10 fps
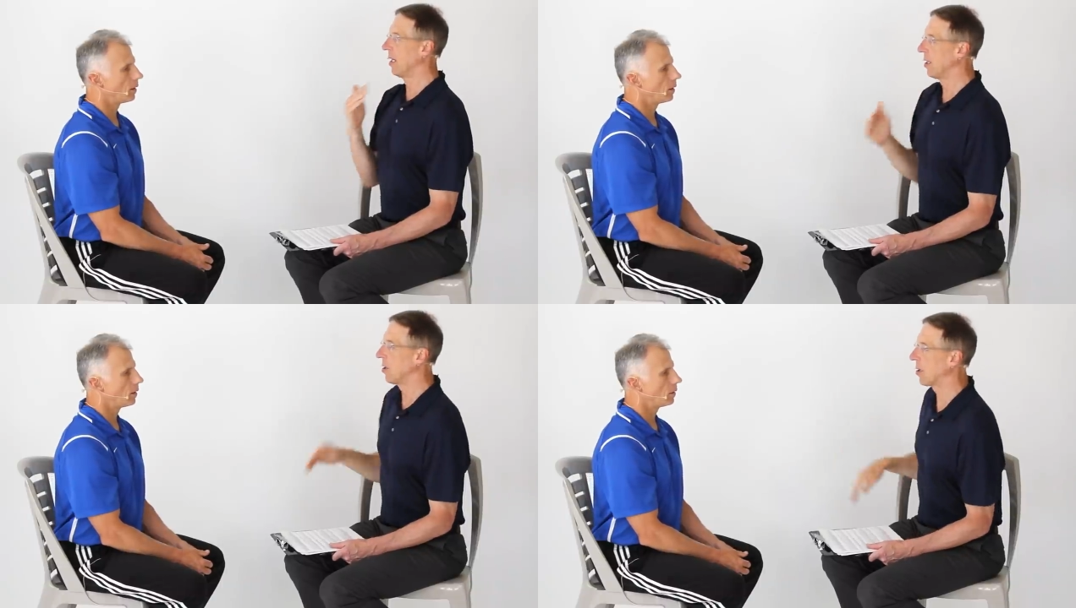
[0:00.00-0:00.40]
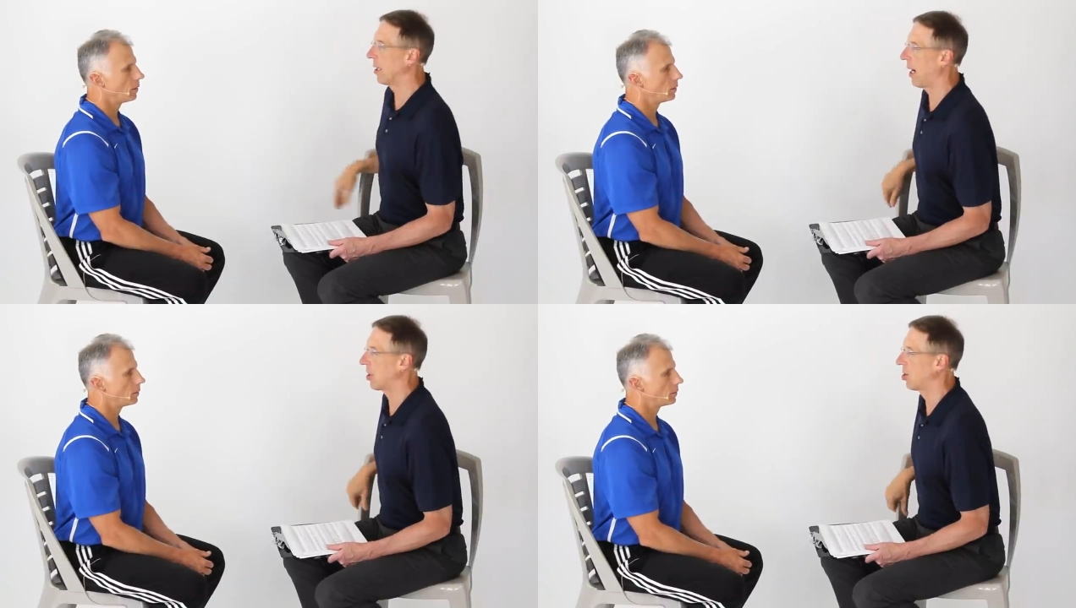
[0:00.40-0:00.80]
Speaker 1: You can
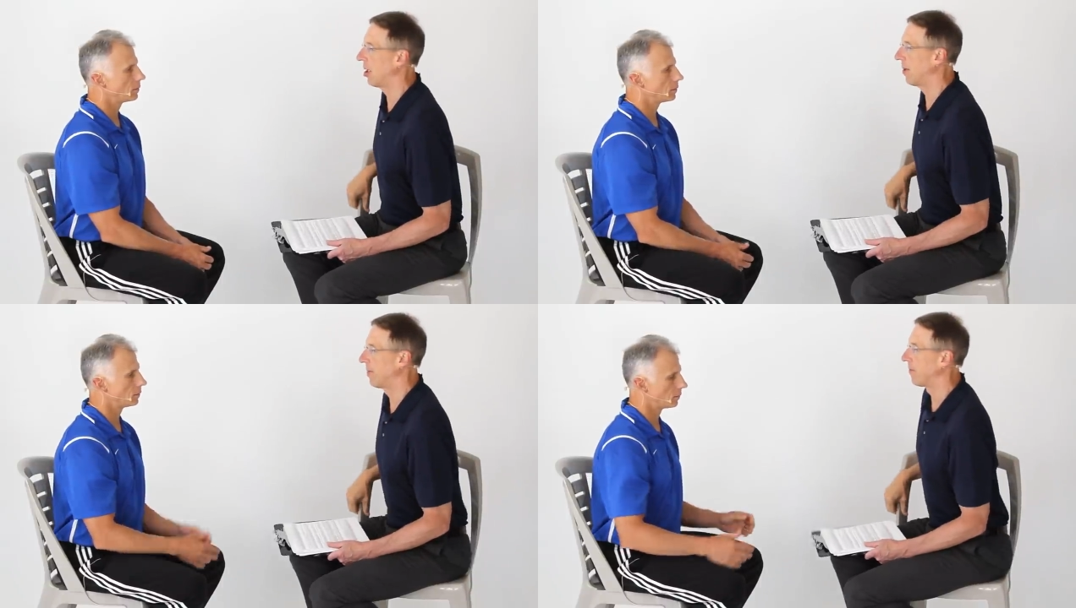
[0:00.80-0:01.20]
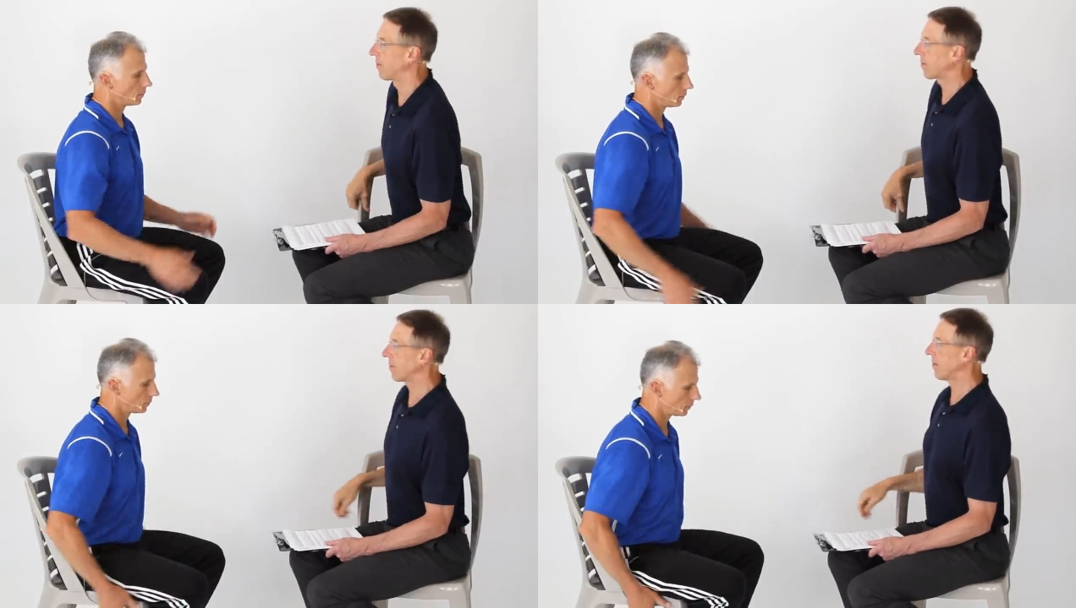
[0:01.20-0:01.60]
actually,
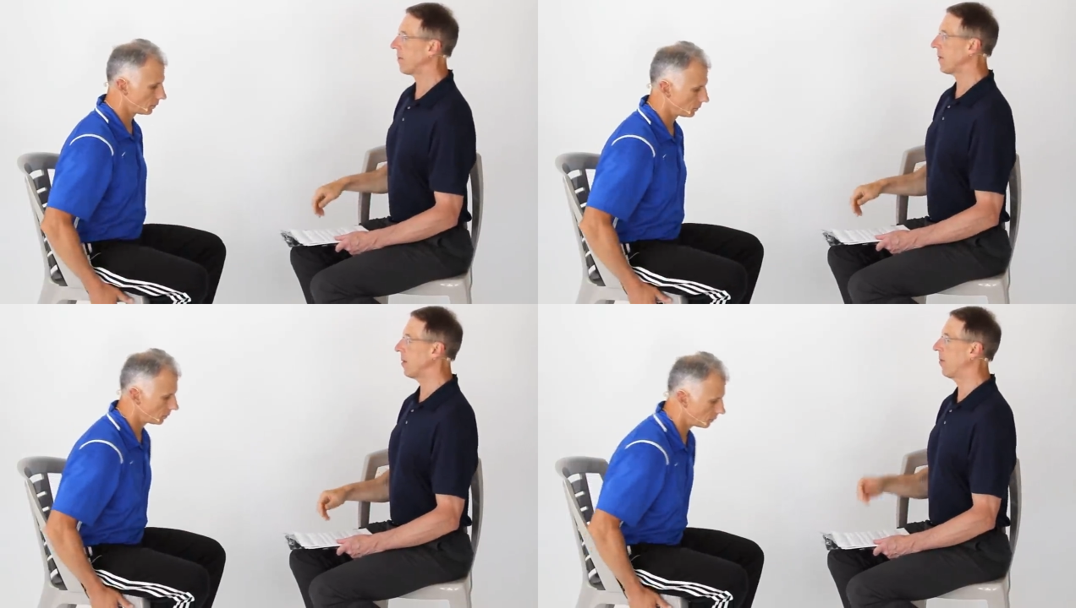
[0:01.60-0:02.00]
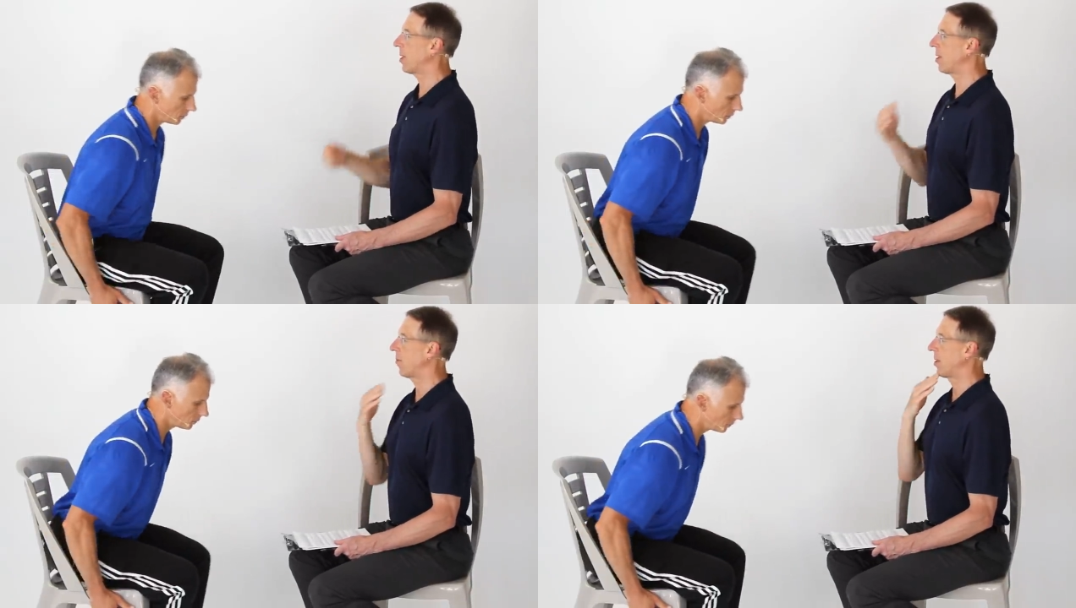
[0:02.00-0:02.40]
when you,
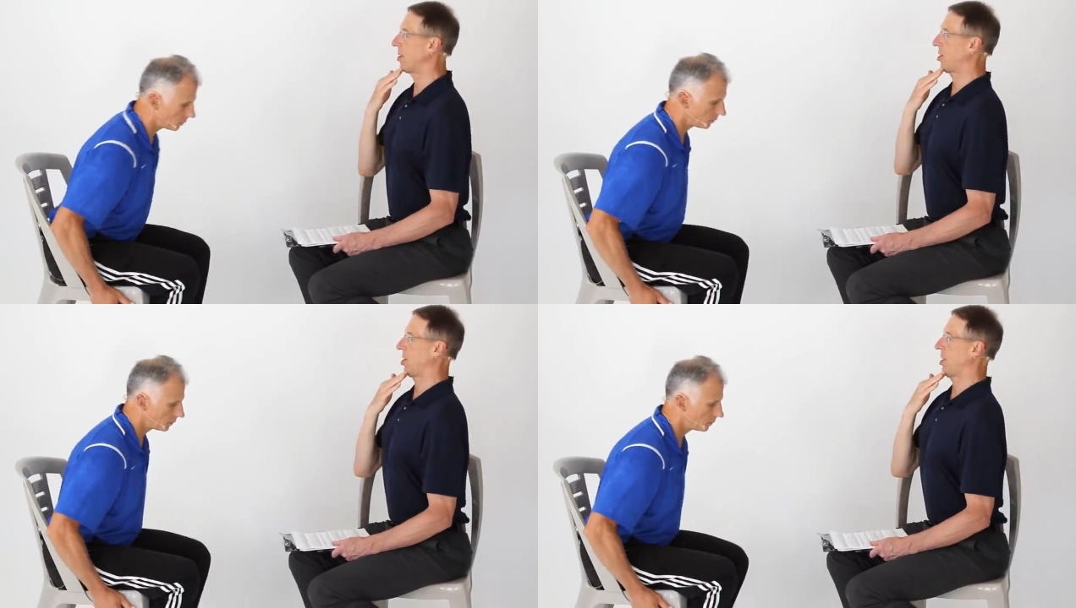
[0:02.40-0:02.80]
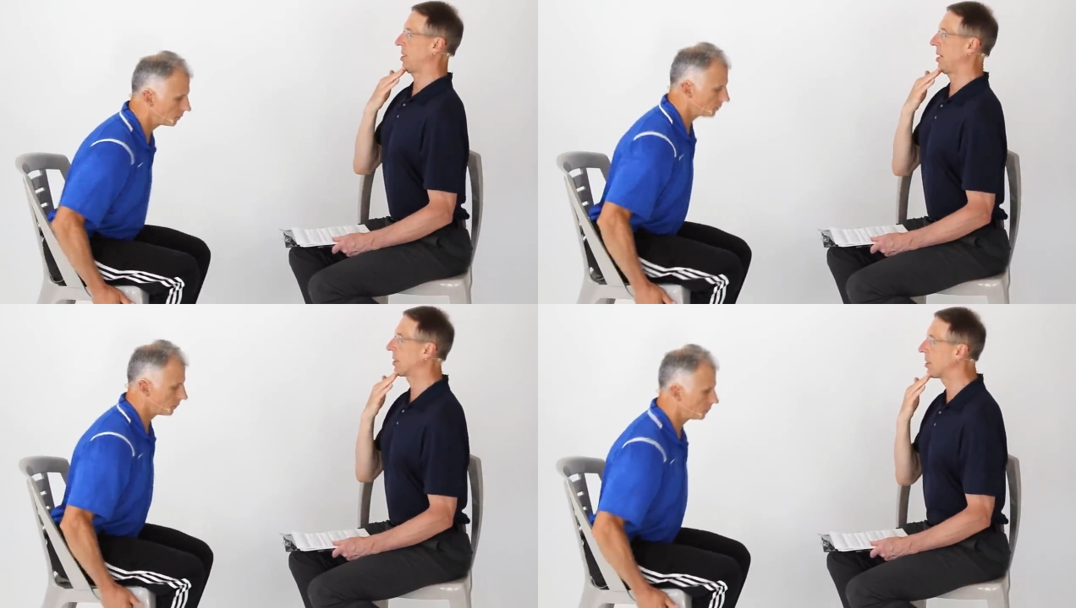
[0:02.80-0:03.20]
when you chin
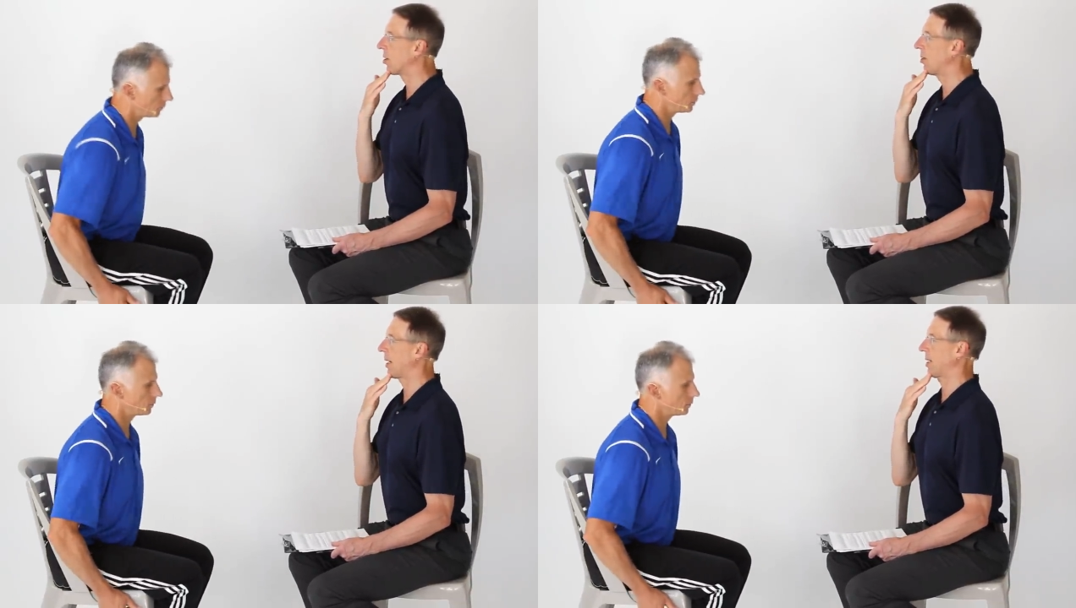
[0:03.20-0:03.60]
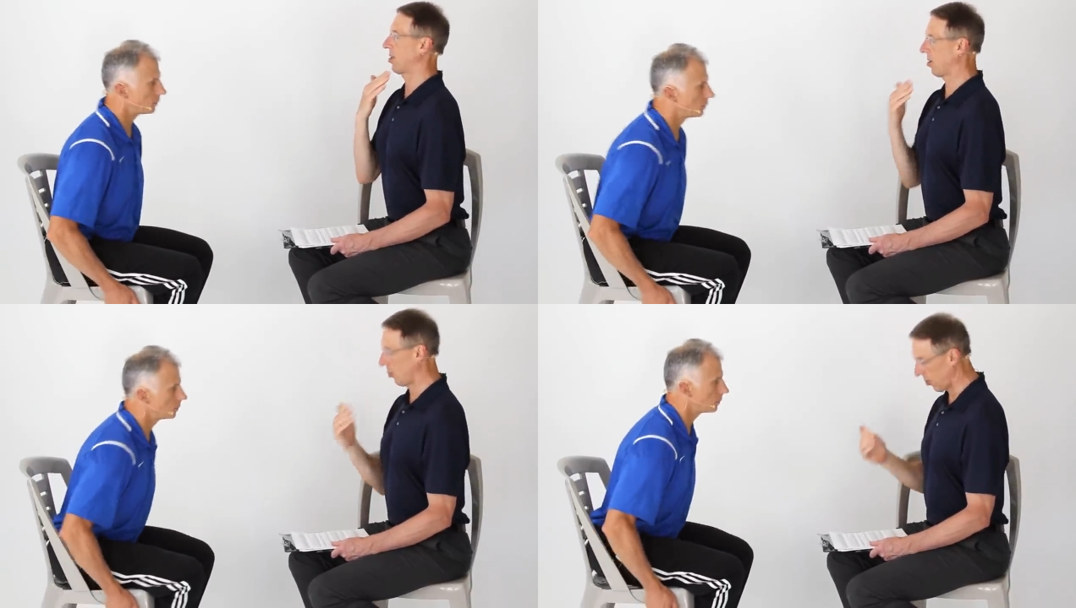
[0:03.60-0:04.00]
tuck, you go like this. You
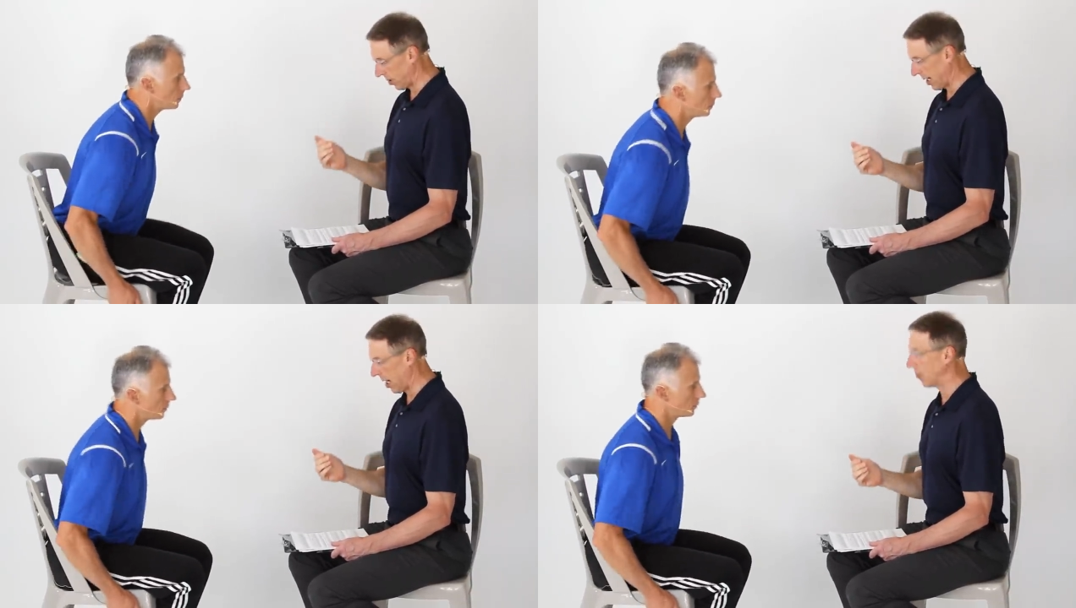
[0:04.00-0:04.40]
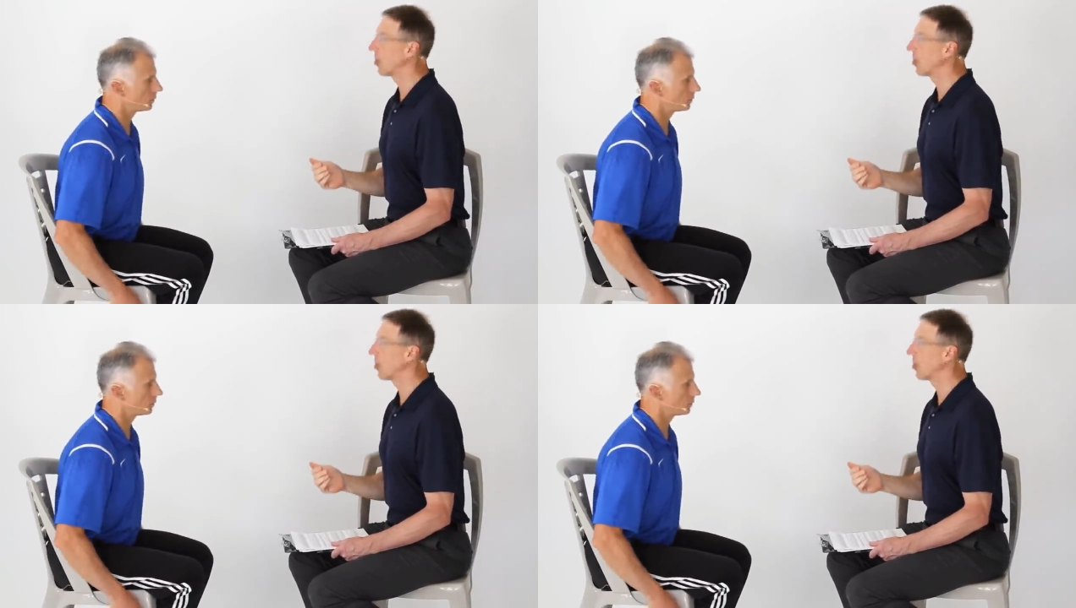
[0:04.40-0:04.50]
don't go down.